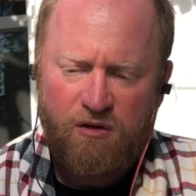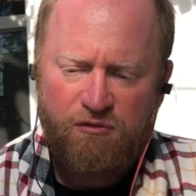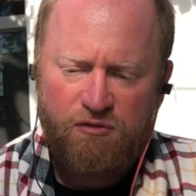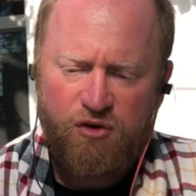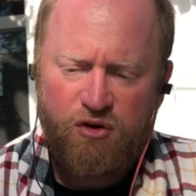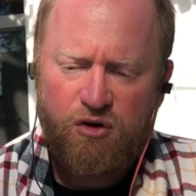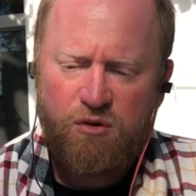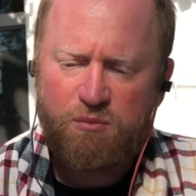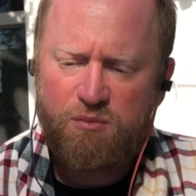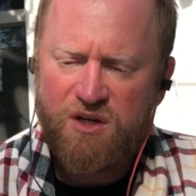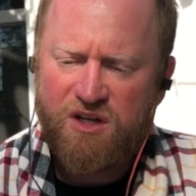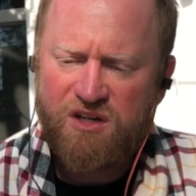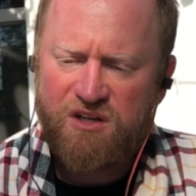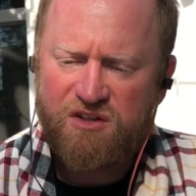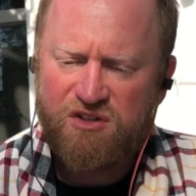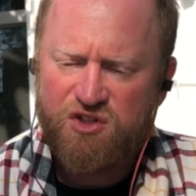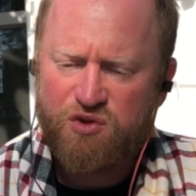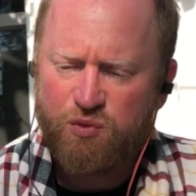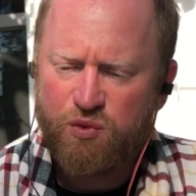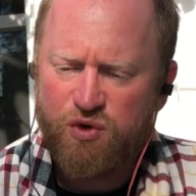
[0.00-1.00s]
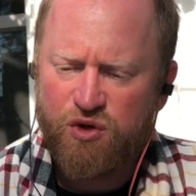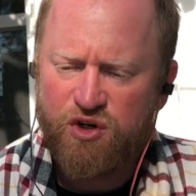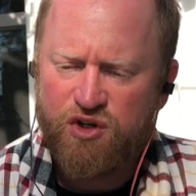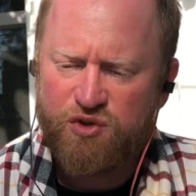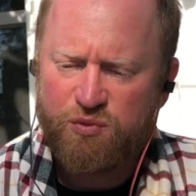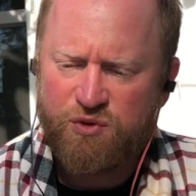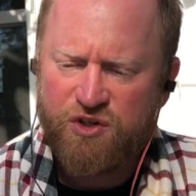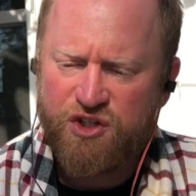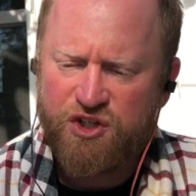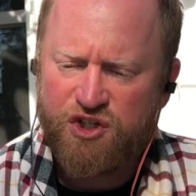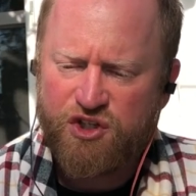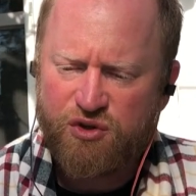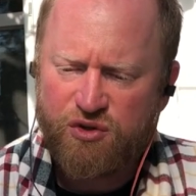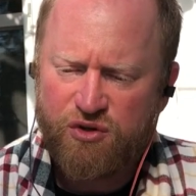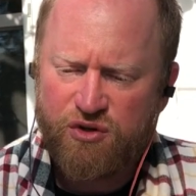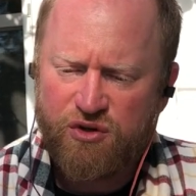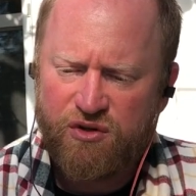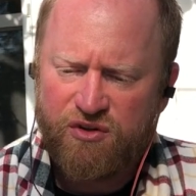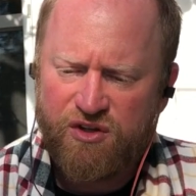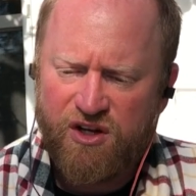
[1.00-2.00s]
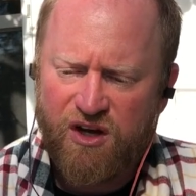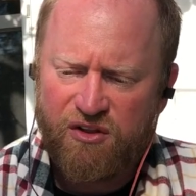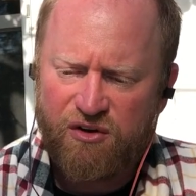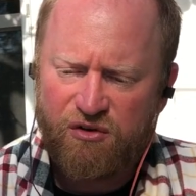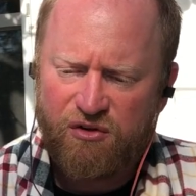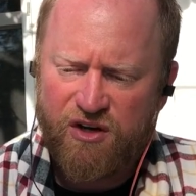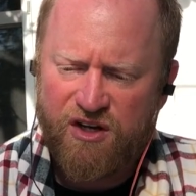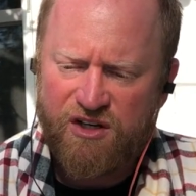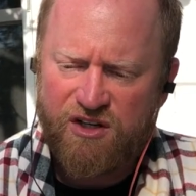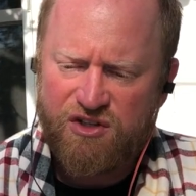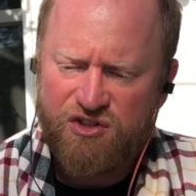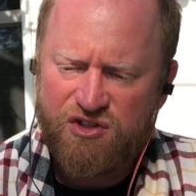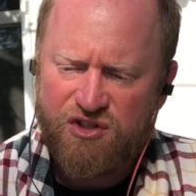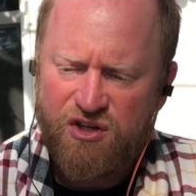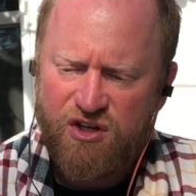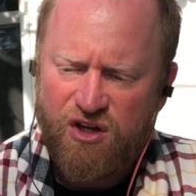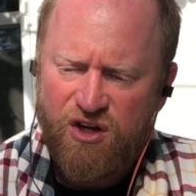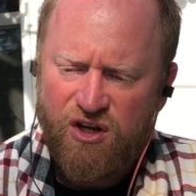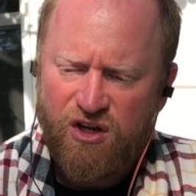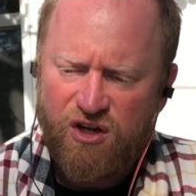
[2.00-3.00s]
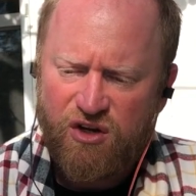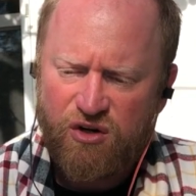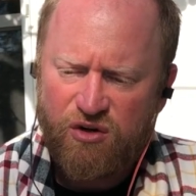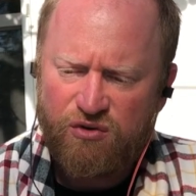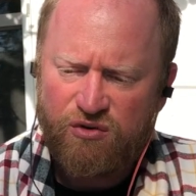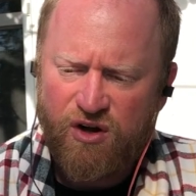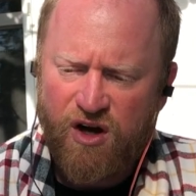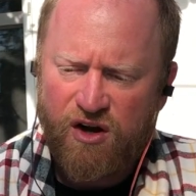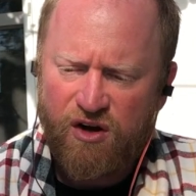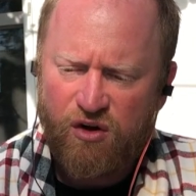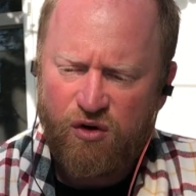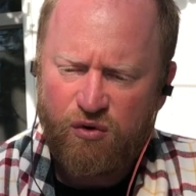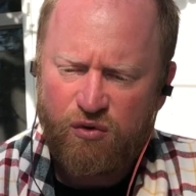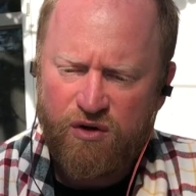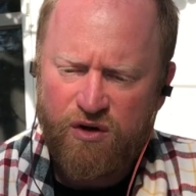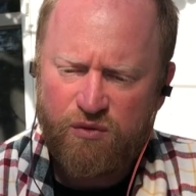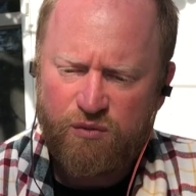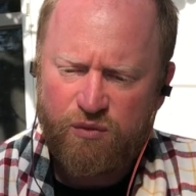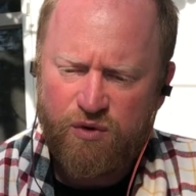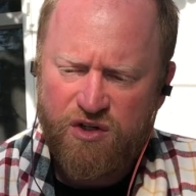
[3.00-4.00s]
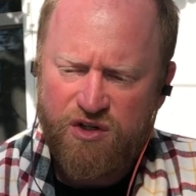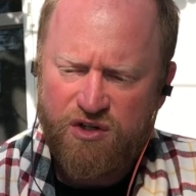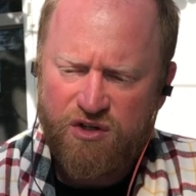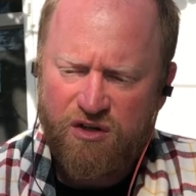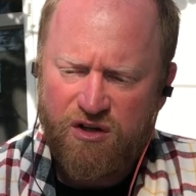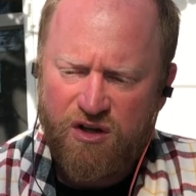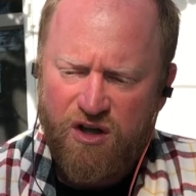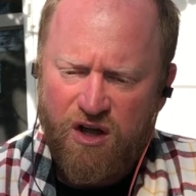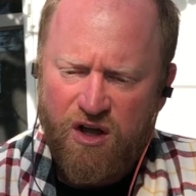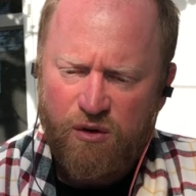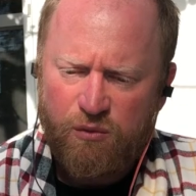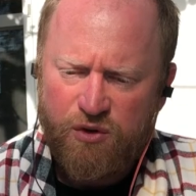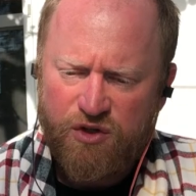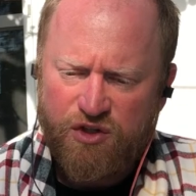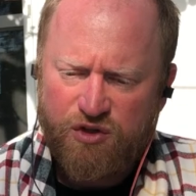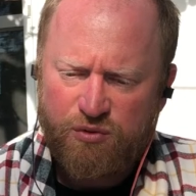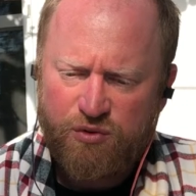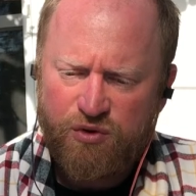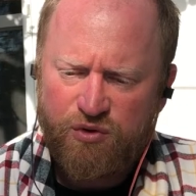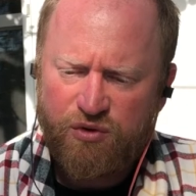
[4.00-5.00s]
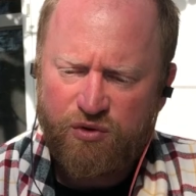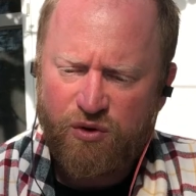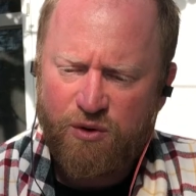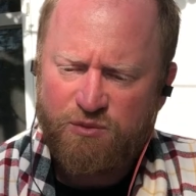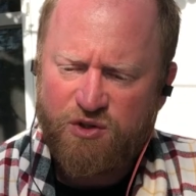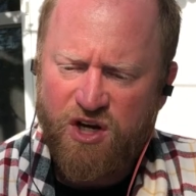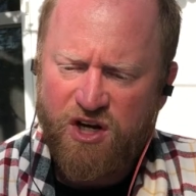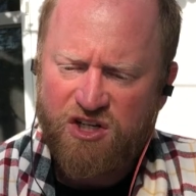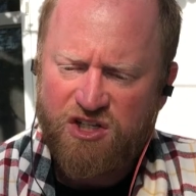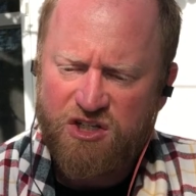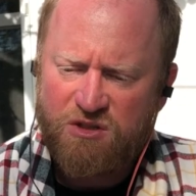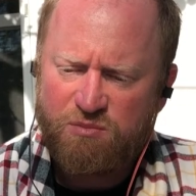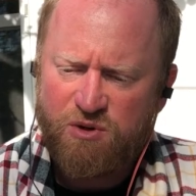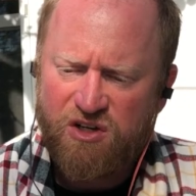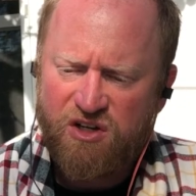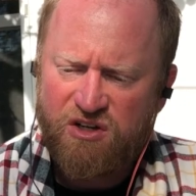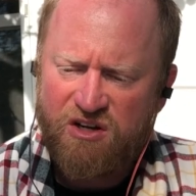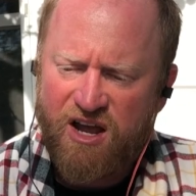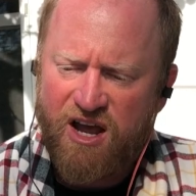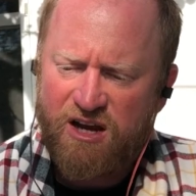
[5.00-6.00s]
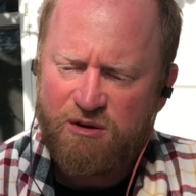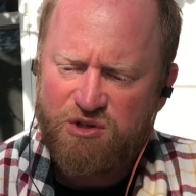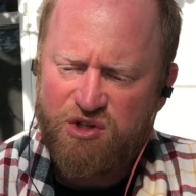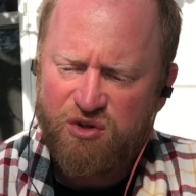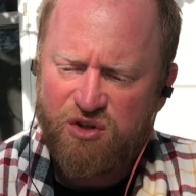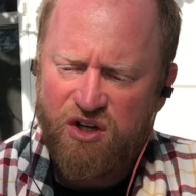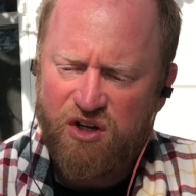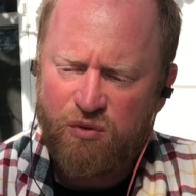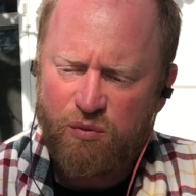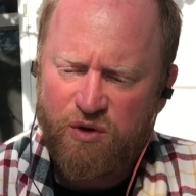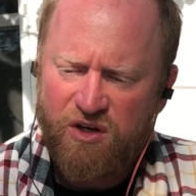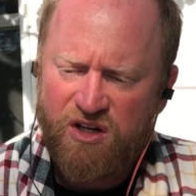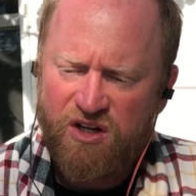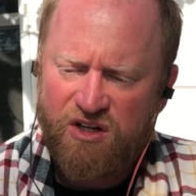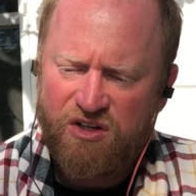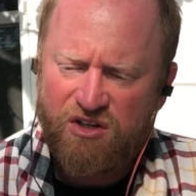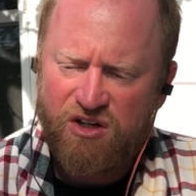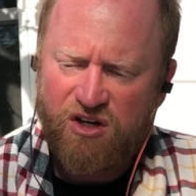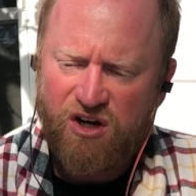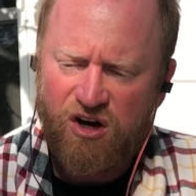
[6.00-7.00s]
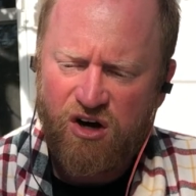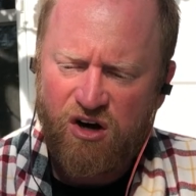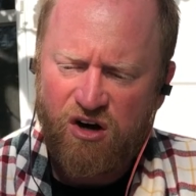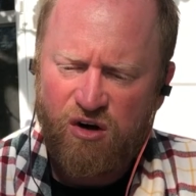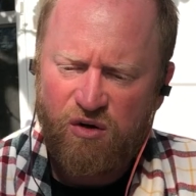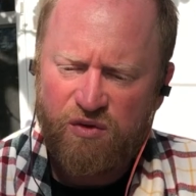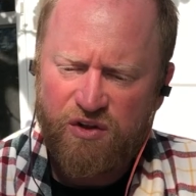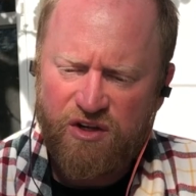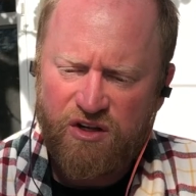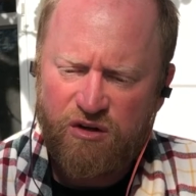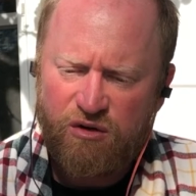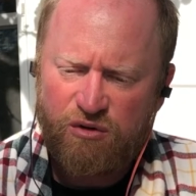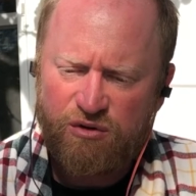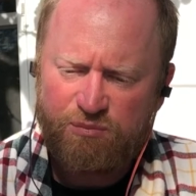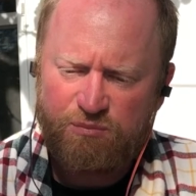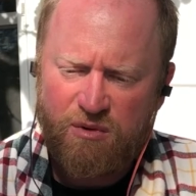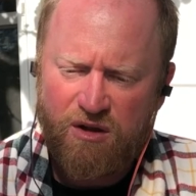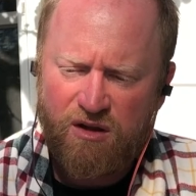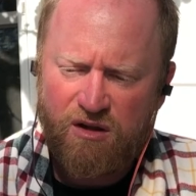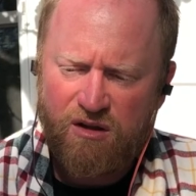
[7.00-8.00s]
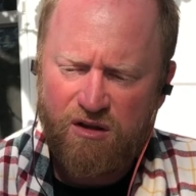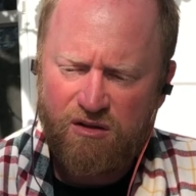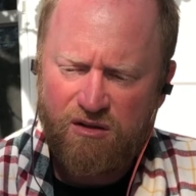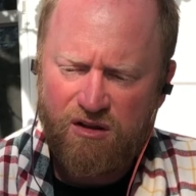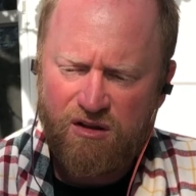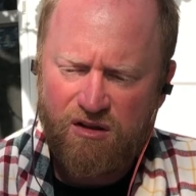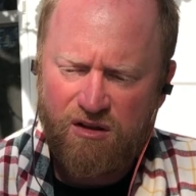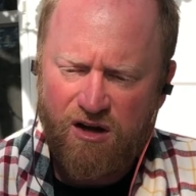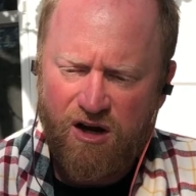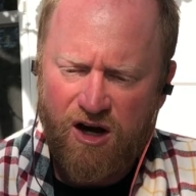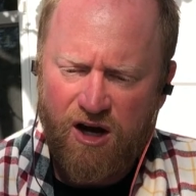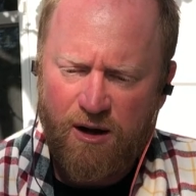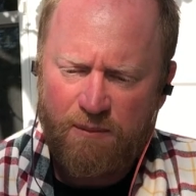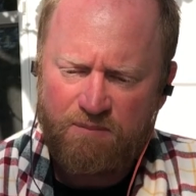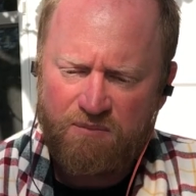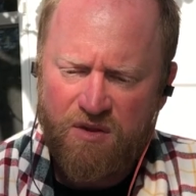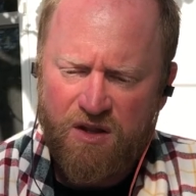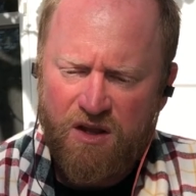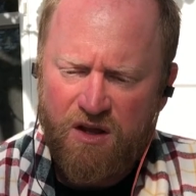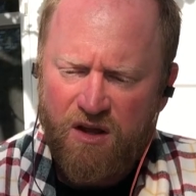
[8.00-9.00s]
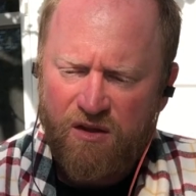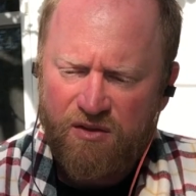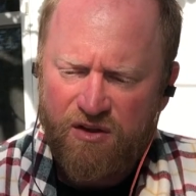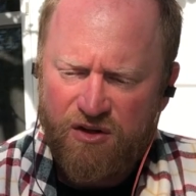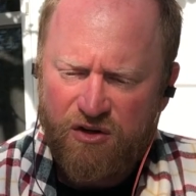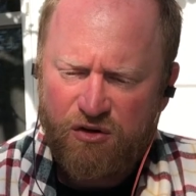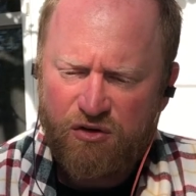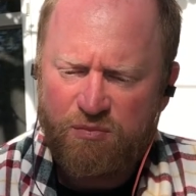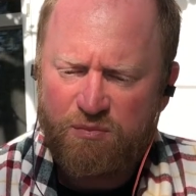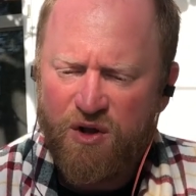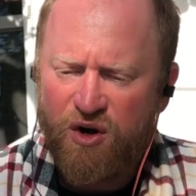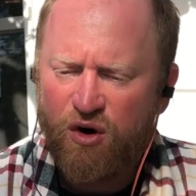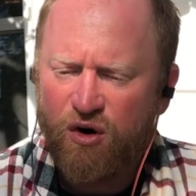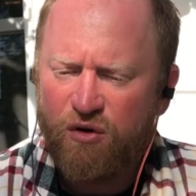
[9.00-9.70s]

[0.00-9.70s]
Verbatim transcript: Philomena's words reassured the other ladies, who not only withdrew their objections, but unanimously agreed to call the young men